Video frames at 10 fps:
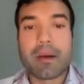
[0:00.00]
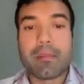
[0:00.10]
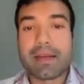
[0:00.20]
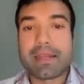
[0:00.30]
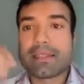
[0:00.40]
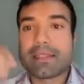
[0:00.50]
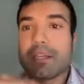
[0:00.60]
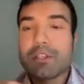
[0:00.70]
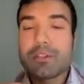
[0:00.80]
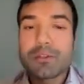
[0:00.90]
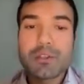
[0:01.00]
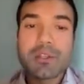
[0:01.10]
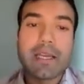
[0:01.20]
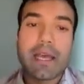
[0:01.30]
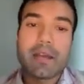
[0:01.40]
But it's
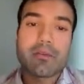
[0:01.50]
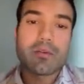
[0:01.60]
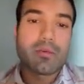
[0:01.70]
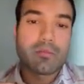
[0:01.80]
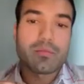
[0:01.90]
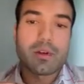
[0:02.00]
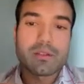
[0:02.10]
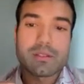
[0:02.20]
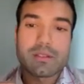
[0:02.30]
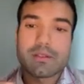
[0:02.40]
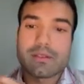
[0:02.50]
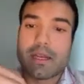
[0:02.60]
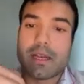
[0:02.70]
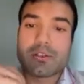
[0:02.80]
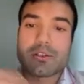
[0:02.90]
usually an error-prone process.
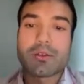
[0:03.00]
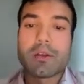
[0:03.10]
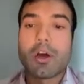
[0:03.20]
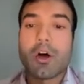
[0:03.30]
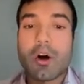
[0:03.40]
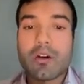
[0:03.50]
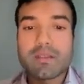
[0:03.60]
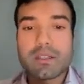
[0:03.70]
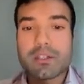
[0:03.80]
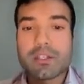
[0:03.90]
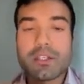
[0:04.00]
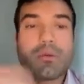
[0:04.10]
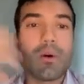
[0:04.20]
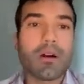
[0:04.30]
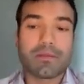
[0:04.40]
They also often
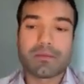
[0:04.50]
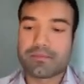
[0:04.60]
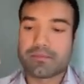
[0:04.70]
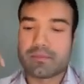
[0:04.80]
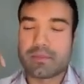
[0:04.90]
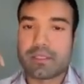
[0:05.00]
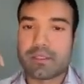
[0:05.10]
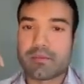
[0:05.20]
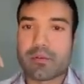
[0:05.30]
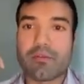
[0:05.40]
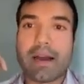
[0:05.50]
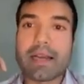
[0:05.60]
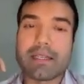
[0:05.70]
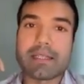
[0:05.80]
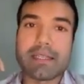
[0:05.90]
skew off
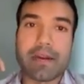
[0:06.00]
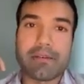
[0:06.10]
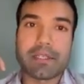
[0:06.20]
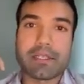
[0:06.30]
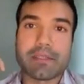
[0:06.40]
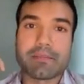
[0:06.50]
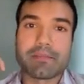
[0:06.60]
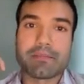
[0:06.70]
providing this guarantee.